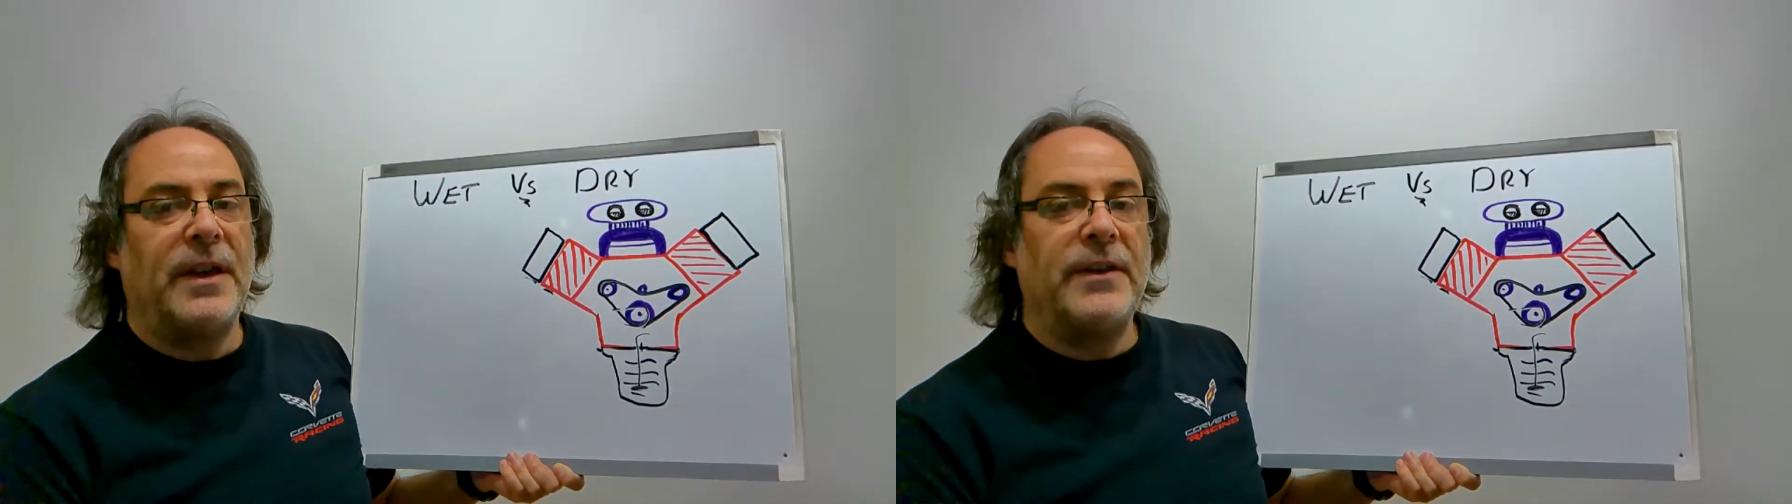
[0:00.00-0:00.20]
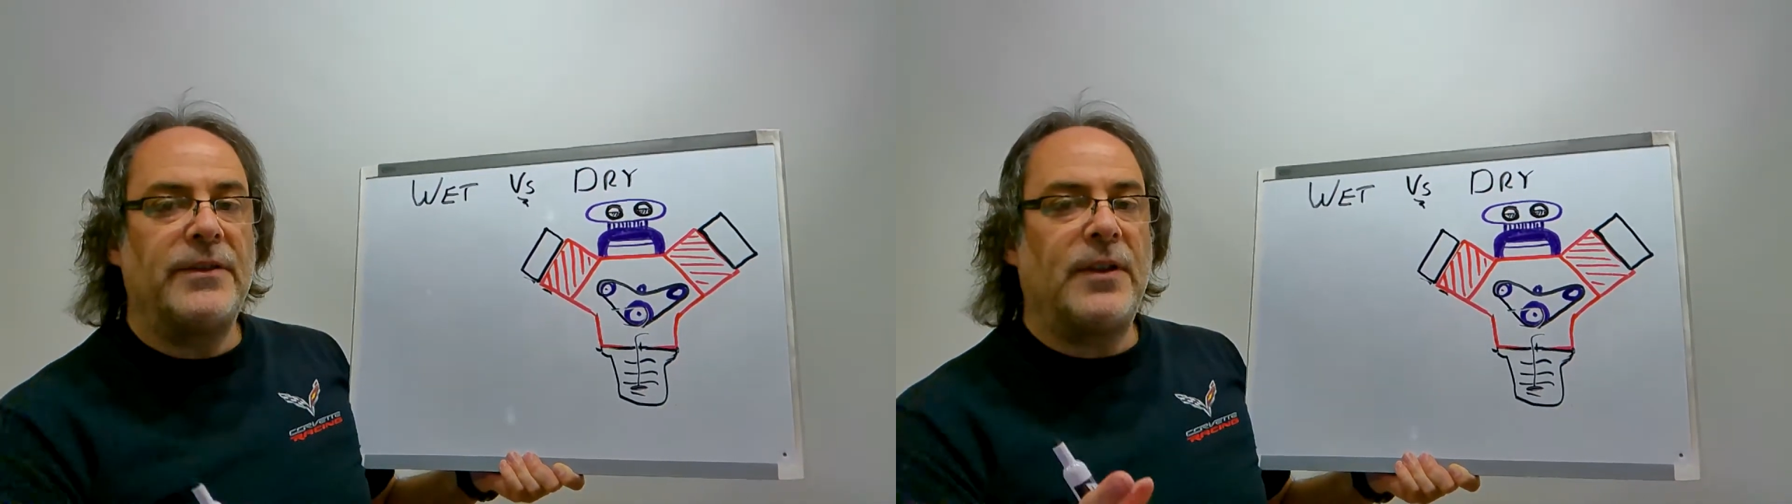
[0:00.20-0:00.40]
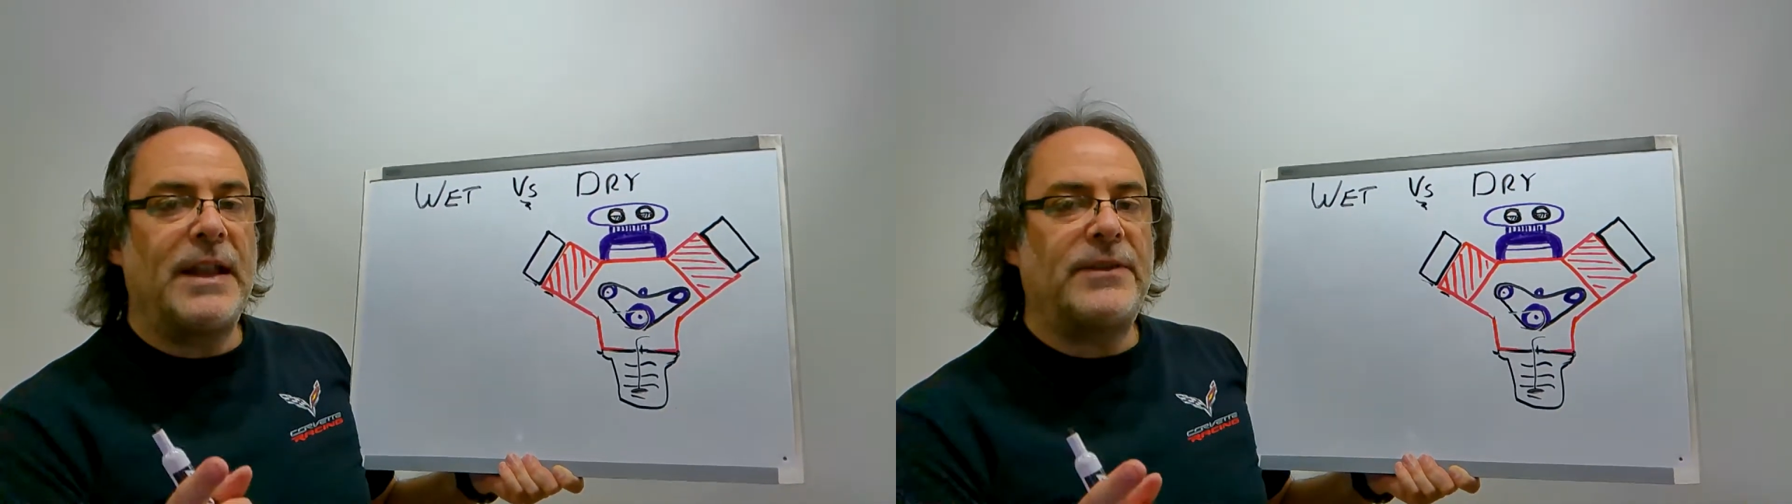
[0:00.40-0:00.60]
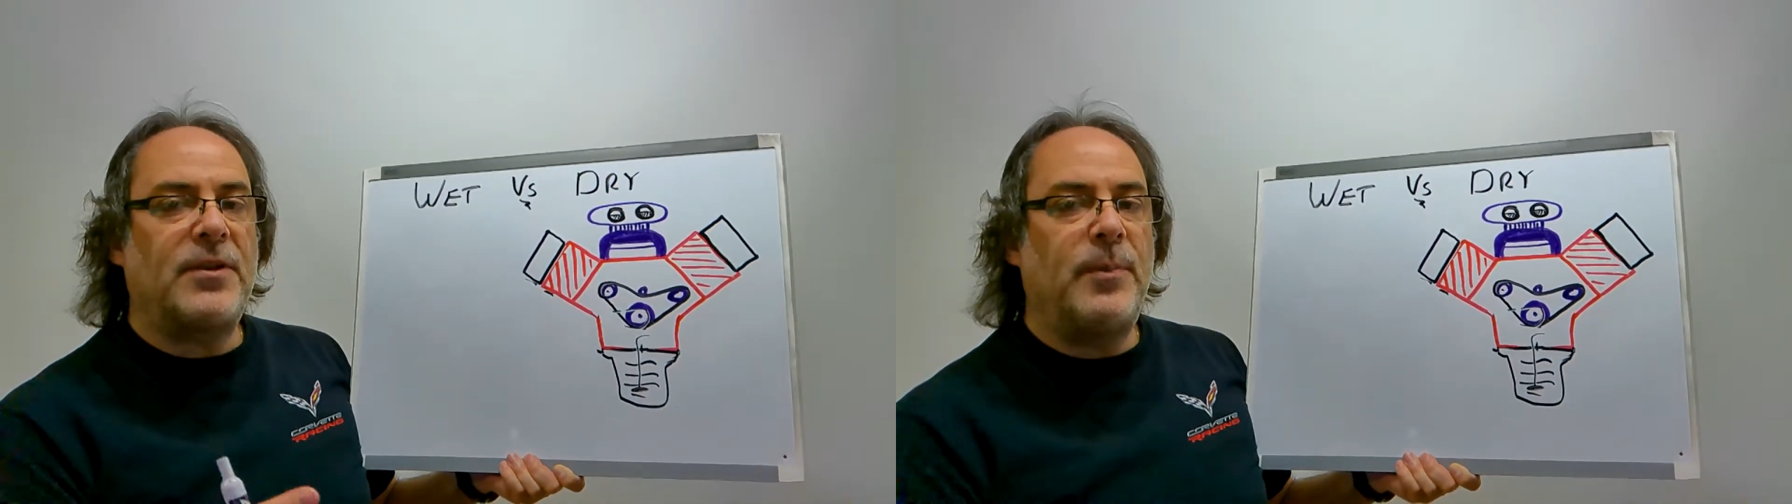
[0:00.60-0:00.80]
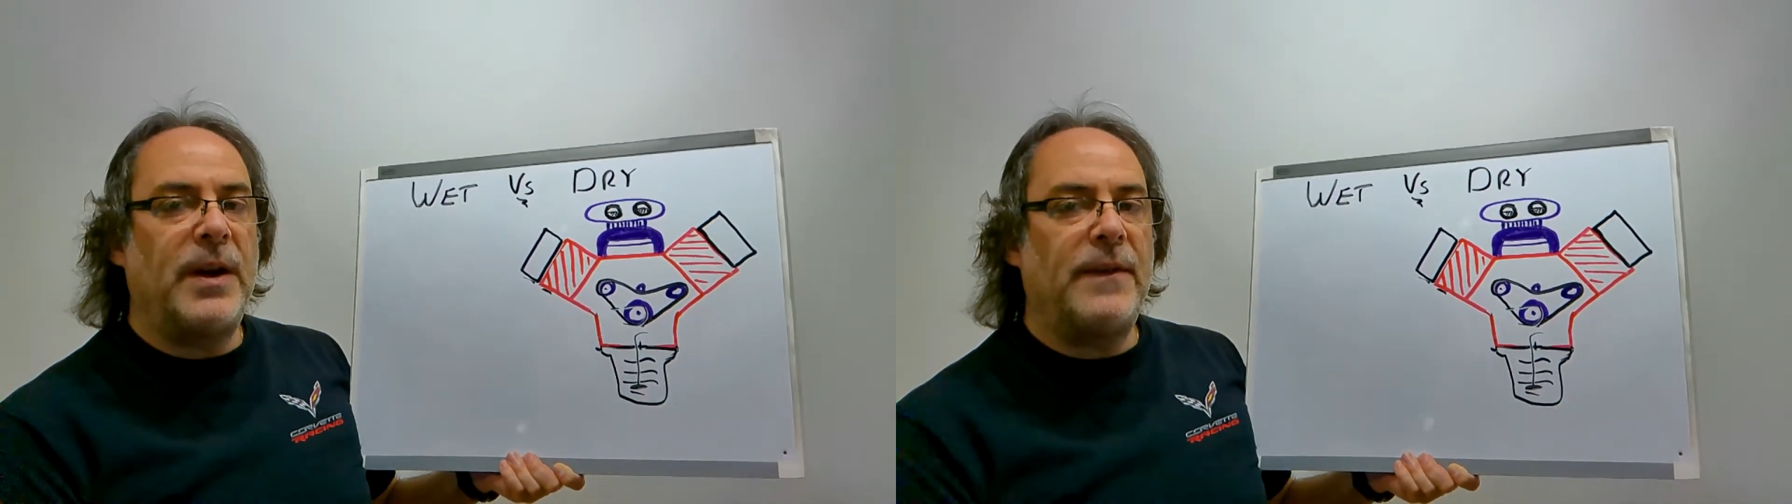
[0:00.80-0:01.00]
So let's
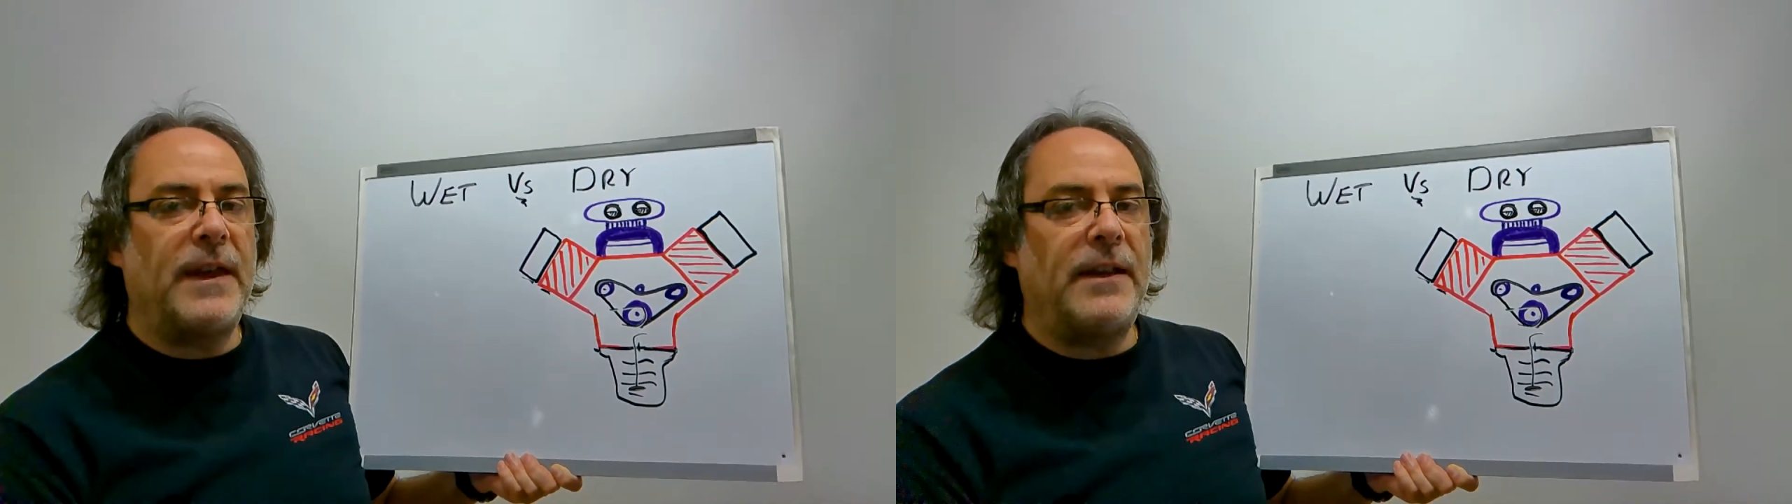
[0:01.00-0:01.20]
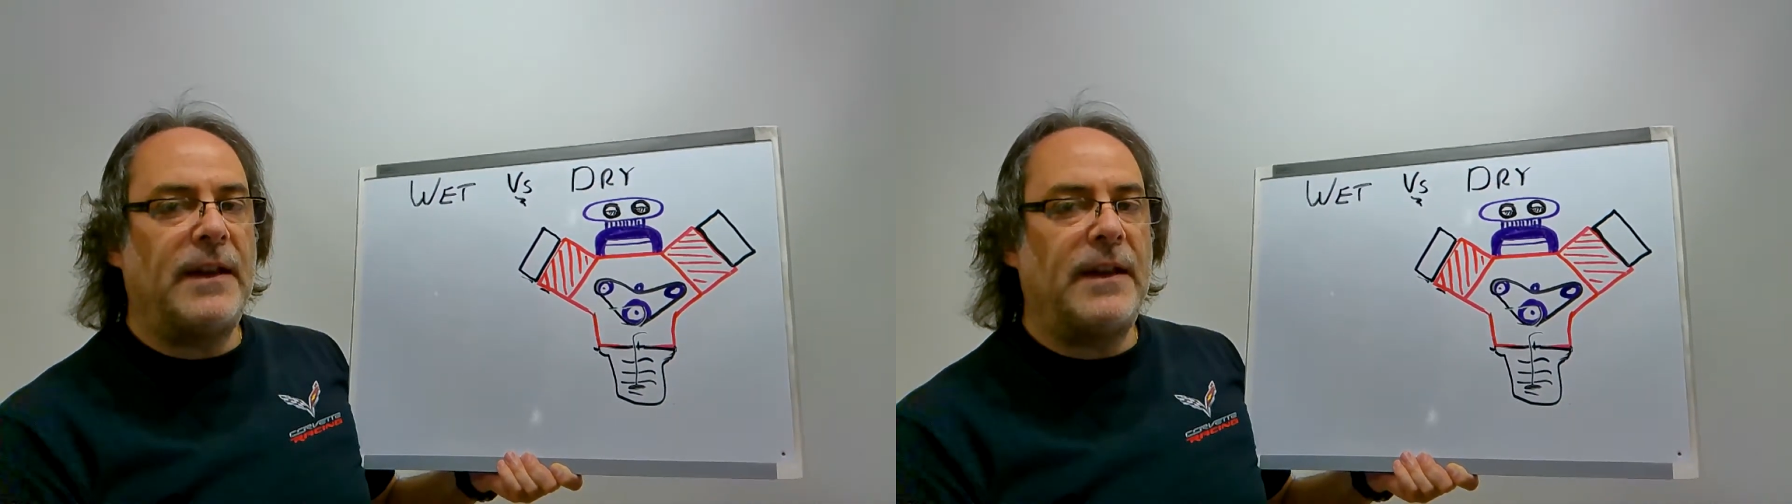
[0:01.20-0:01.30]
compare that